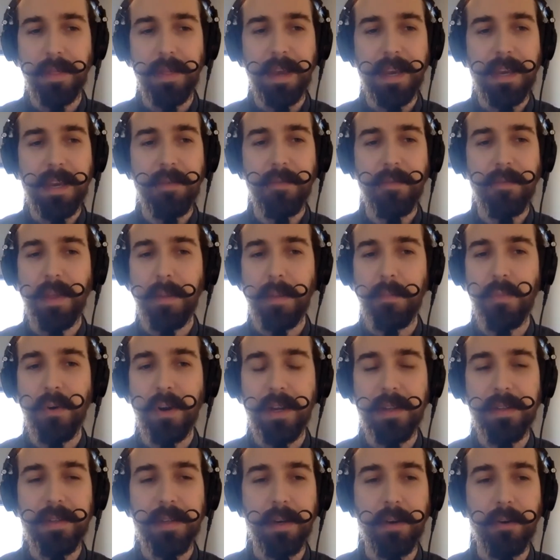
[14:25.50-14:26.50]
Thank you for that
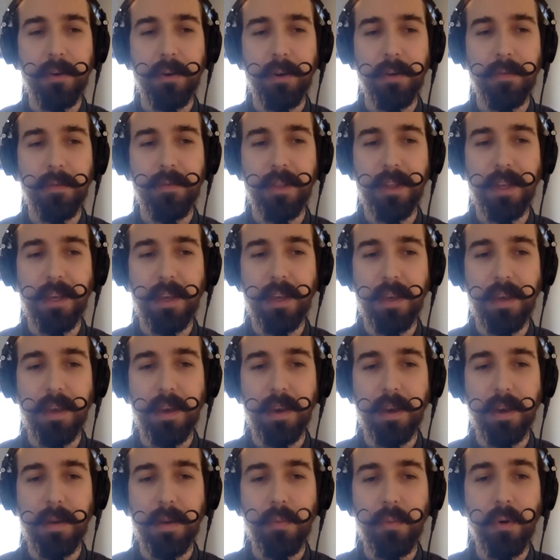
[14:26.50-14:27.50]
breakdown of
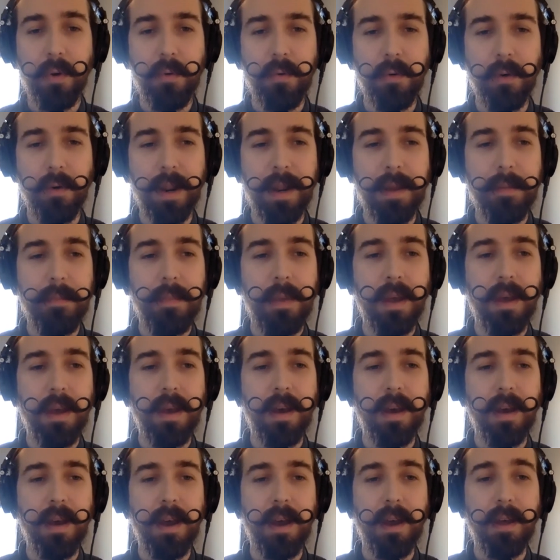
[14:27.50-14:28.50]
the program.
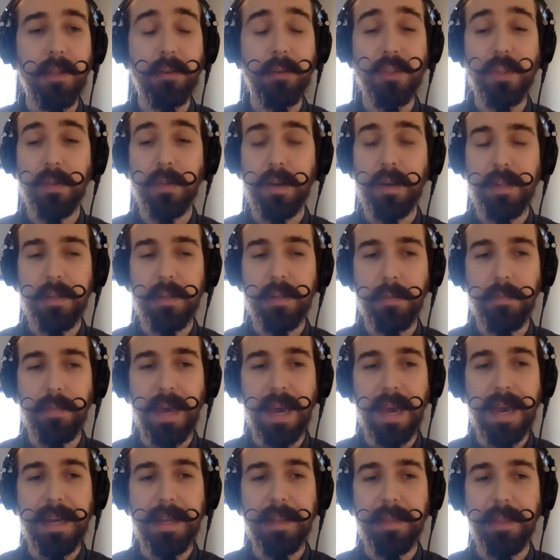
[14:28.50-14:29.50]
There's a lot to
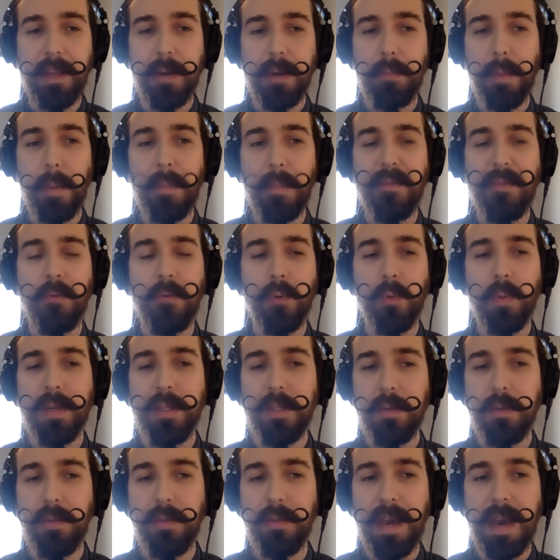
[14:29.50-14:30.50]
unpack in there, but before we
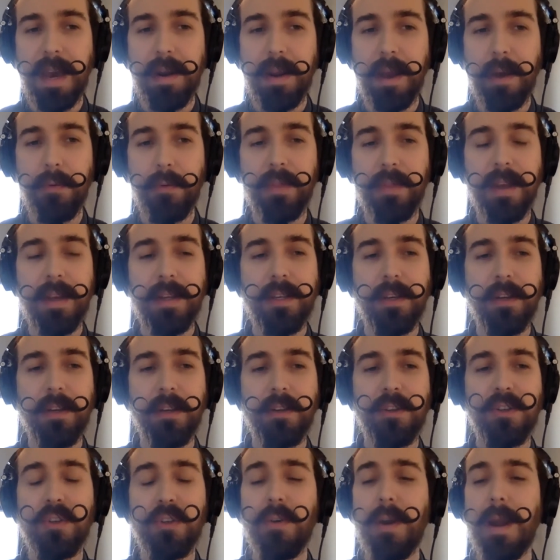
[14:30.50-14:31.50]
do that, I would like you to
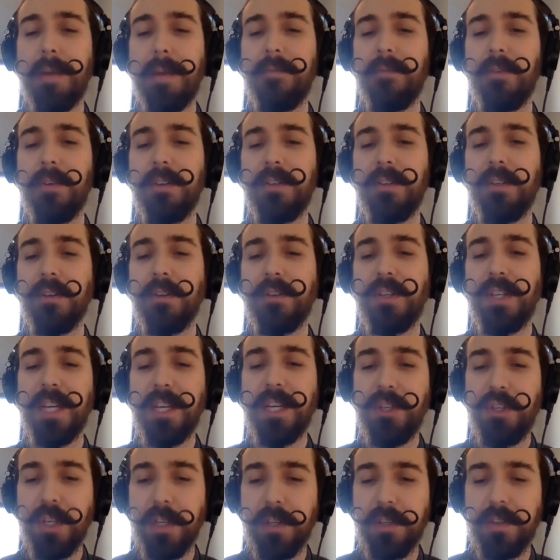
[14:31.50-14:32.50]
describe for us your
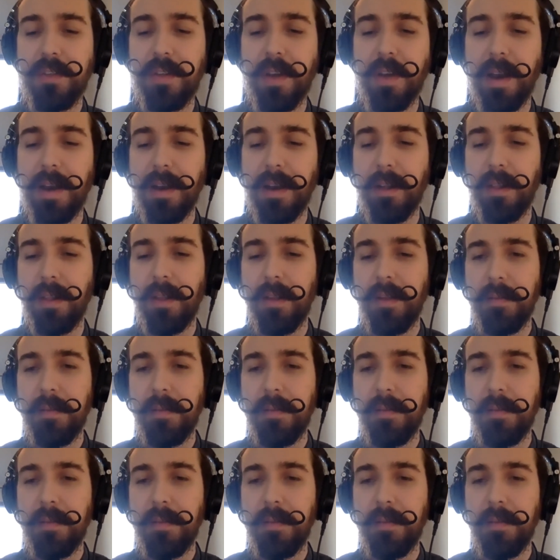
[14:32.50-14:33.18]
teaching style.